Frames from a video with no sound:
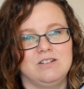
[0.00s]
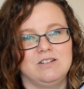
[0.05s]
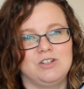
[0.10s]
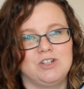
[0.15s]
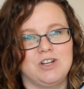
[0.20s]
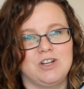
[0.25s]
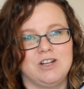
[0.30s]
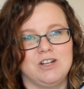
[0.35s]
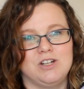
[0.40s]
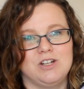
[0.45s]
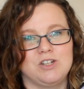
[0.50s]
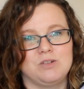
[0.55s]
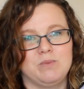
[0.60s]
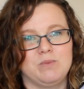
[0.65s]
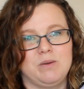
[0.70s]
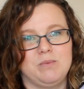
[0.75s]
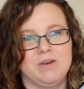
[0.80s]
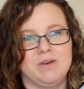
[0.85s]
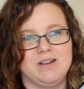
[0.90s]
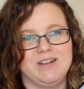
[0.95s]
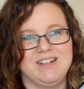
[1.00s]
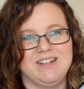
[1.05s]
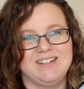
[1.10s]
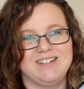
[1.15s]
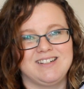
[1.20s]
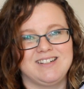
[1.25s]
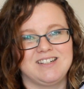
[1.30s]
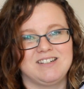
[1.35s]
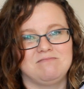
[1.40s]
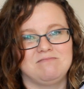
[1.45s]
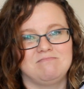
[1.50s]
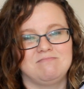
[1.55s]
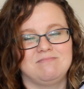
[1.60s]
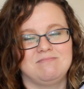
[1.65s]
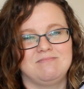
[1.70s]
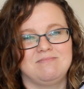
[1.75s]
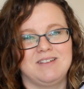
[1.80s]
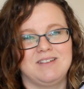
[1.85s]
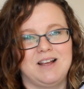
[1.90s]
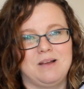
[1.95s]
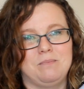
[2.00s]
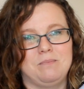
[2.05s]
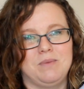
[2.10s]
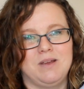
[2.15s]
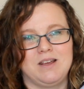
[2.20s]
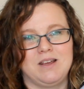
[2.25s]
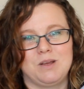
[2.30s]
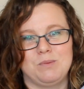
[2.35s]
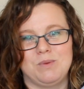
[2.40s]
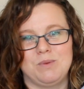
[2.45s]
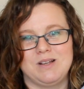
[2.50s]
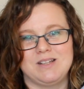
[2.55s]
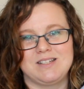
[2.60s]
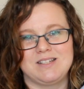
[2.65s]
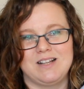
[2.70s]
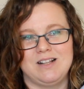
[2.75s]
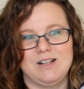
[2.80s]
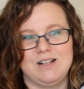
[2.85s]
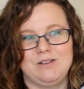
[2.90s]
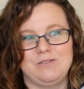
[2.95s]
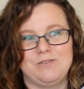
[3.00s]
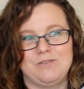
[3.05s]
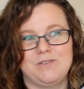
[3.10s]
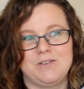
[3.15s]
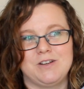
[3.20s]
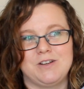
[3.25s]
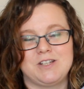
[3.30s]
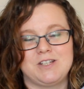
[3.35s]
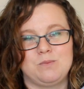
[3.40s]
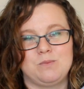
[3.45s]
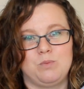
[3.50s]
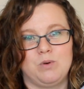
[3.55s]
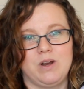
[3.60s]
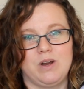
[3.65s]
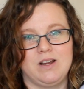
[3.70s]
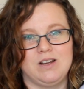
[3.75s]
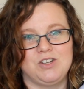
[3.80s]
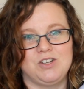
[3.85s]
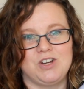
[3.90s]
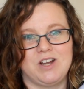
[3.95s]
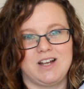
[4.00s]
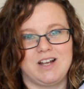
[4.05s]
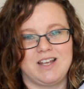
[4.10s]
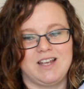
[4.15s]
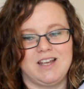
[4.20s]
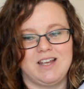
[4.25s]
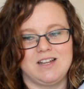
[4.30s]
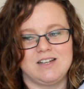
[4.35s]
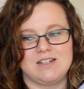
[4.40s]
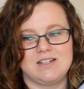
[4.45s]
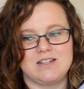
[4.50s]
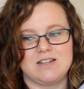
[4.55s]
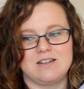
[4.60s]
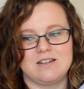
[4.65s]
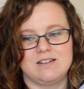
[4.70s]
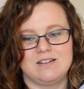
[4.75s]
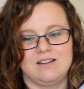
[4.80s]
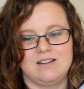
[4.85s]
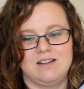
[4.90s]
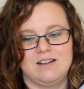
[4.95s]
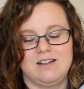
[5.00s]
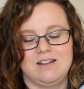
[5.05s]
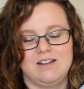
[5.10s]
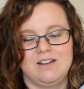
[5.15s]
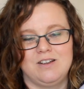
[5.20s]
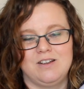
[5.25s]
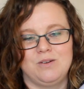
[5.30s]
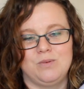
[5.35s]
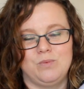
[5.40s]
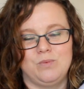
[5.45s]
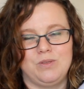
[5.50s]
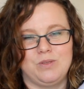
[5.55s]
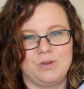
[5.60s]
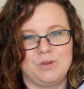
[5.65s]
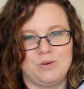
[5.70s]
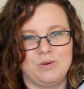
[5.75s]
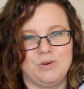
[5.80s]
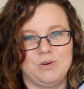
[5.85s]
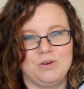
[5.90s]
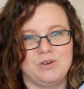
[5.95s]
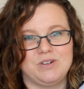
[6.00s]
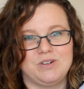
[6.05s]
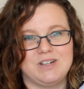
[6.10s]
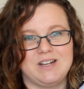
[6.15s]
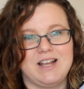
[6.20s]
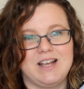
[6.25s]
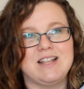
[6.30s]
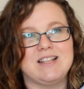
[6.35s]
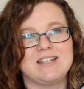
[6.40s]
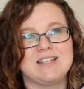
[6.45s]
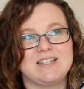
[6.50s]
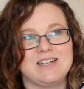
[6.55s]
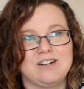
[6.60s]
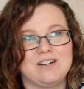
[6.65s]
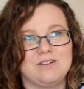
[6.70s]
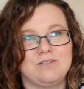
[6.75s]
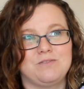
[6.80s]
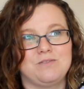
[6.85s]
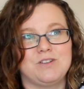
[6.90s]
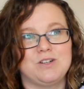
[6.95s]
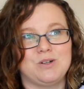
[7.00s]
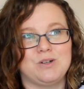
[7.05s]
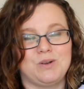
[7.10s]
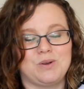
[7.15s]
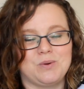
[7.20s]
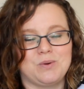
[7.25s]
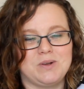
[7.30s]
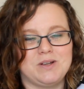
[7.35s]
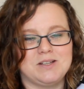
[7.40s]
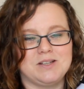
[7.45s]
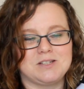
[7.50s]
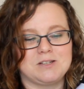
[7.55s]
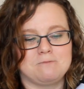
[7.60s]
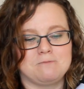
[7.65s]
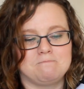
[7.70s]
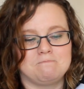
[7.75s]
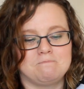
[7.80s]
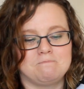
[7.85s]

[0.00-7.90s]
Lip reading: change my mind and make myself a spring jacket with the cord instead of the dungarees.